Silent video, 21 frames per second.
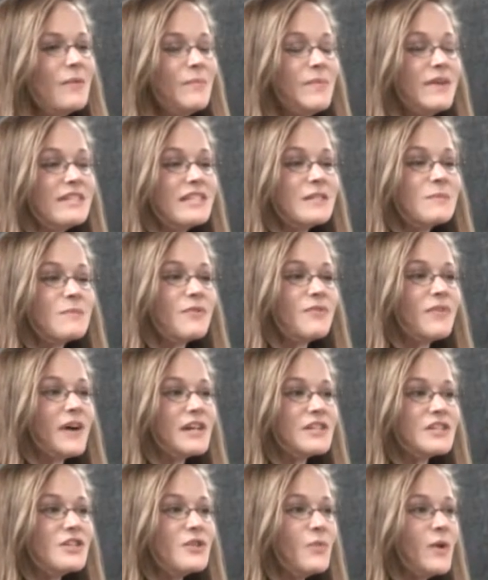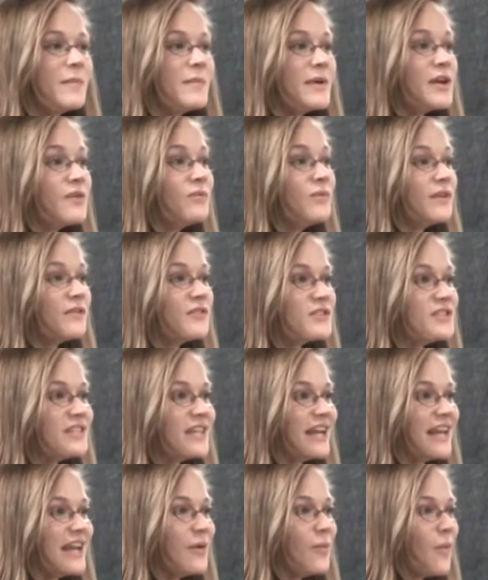Business Professional Women of River
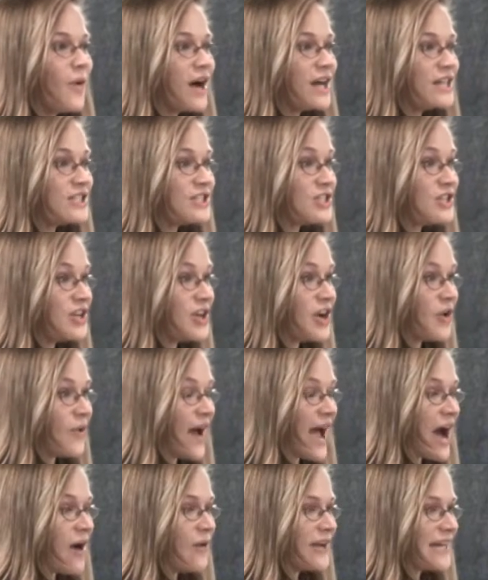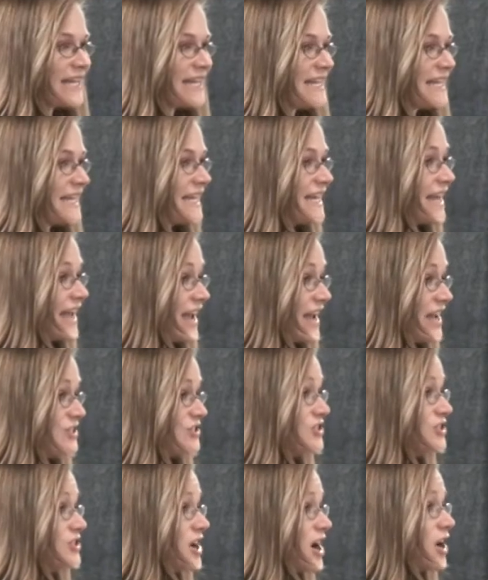City wants to know how it can
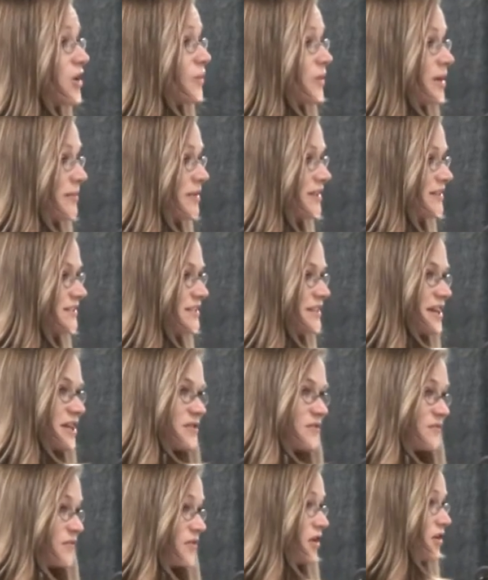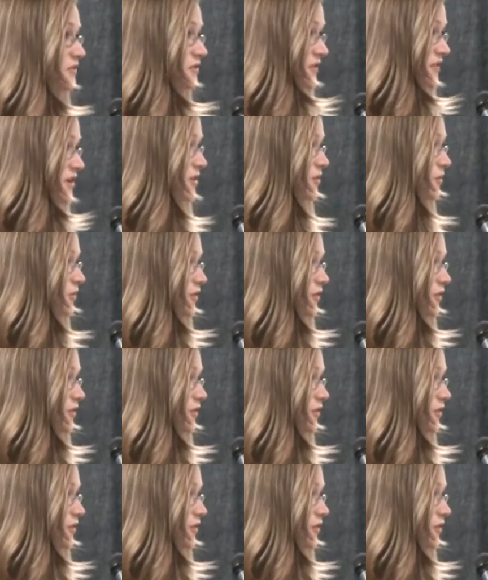engage young women to get involved in their